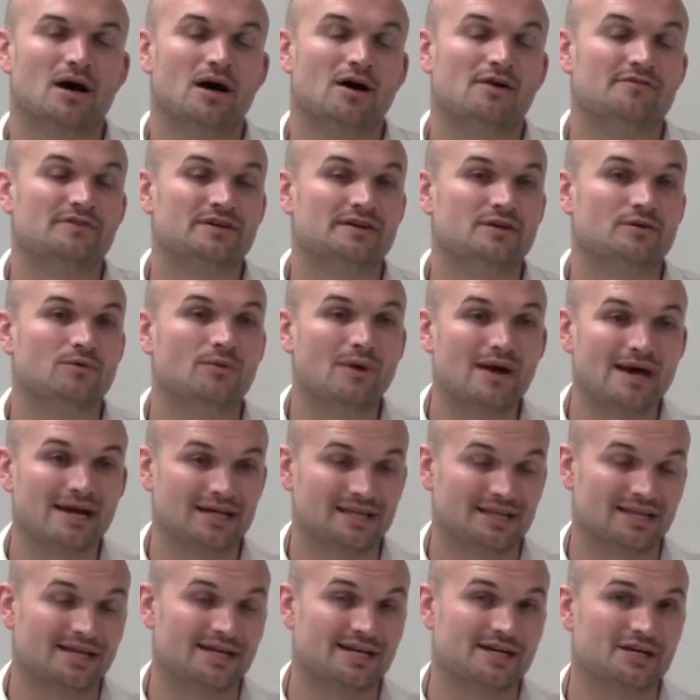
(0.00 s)
of equa
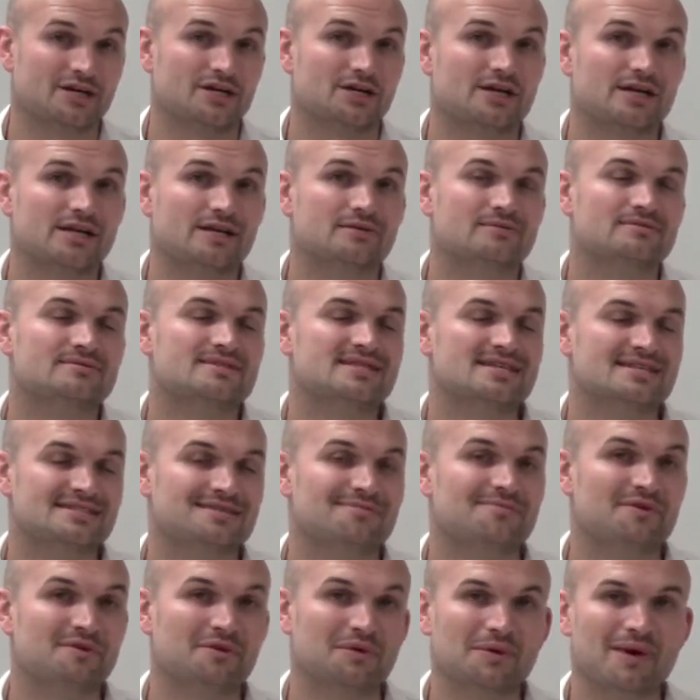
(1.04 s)
a linear
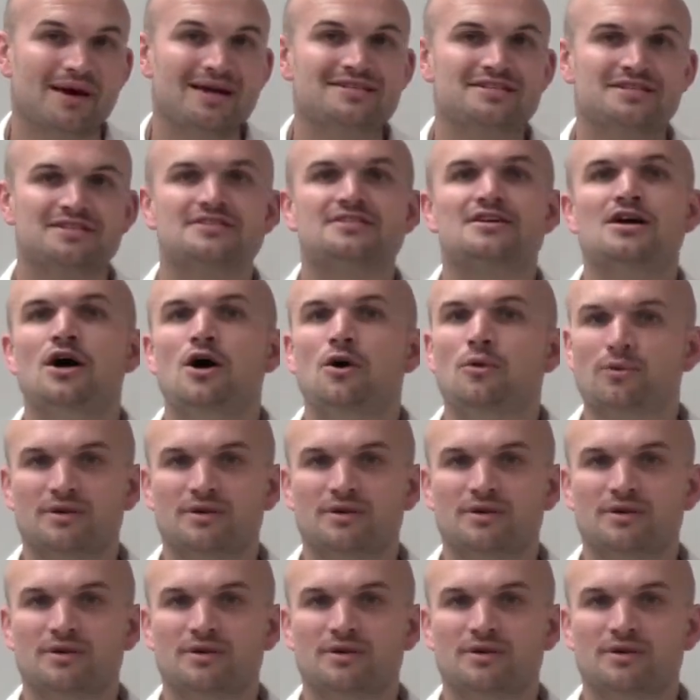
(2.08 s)
system of equations,